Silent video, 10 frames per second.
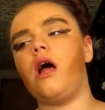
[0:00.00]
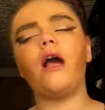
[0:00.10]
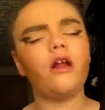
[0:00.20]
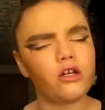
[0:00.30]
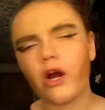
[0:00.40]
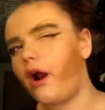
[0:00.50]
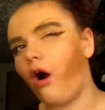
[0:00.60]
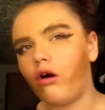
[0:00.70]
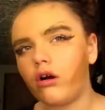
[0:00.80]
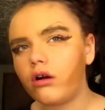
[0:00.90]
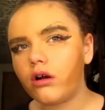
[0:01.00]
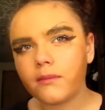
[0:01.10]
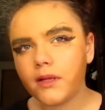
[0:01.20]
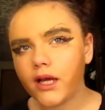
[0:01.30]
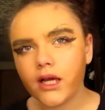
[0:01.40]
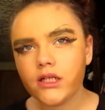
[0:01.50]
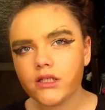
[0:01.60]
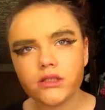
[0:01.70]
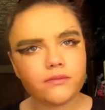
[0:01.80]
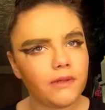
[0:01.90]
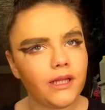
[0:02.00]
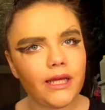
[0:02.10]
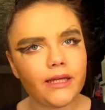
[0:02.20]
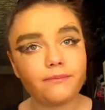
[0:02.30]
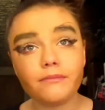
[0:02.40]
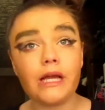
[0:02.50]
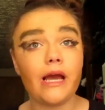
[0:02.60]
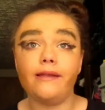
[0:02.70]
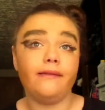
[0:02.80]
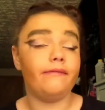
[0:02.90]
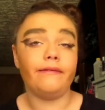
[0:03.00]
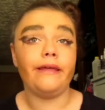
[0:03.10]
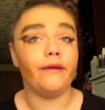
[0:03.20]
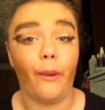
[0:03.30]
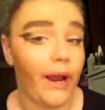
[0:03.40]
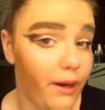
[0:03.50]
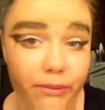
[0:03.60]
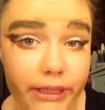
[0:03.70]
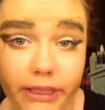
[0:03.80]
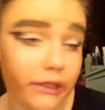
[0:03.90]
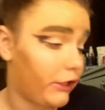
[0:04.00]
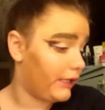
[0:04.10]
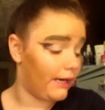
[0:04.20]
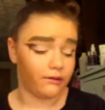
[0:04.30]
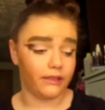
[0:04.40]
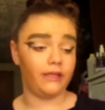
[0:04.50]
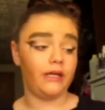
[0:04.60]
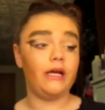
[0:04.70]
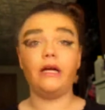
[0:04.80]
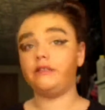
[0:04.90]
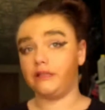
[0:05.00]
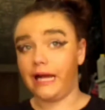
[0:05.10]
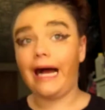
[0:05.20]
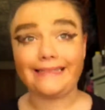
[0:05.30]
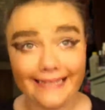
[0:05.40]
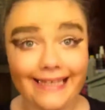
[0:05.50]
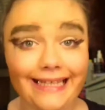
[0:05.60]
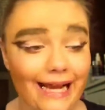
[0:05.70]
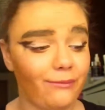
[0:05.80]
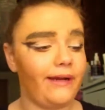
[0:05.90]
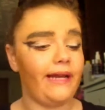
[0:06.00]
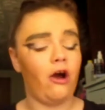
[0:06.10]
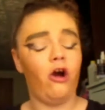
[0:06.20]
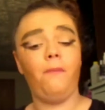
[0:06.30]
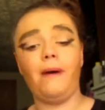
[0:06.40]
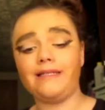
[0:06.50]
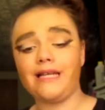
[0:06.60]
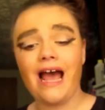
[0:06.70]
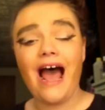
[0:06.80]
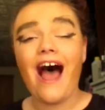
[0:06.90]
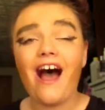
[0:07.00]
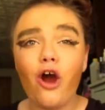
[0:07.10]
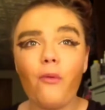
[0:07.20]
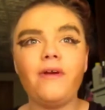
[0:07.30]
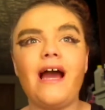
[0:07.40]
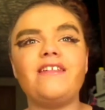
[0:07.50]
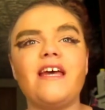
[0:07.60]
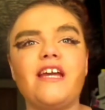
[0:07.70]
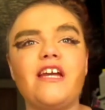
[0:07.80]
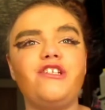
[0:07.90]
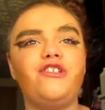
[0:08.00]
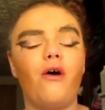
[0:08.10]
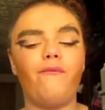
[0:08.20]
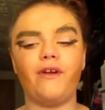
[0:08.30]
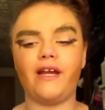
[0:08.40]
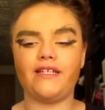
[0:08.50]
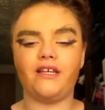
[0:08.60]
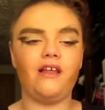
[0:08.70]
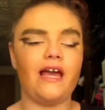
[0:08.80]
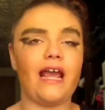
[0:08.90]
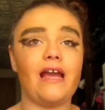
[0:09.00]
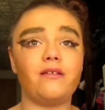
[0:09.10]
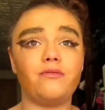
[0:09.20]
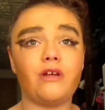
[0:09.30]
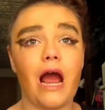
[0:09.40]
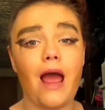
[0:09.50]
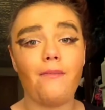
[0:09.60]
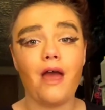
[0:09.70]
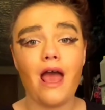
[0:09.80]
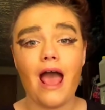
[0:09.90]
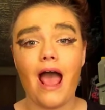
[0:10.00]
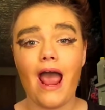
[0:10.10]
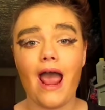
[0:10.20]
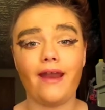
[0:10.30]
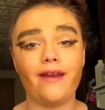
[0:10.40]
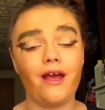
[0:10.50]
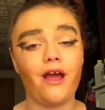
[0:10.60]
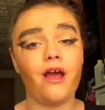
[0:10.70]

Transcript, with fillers: I could have tried harder. I mean, I guess, but like, it, either way, it wouldn't have turned out good. Just, I'll tell you that right now. But I hope you guys like it. Don't forget to like and subscribe, and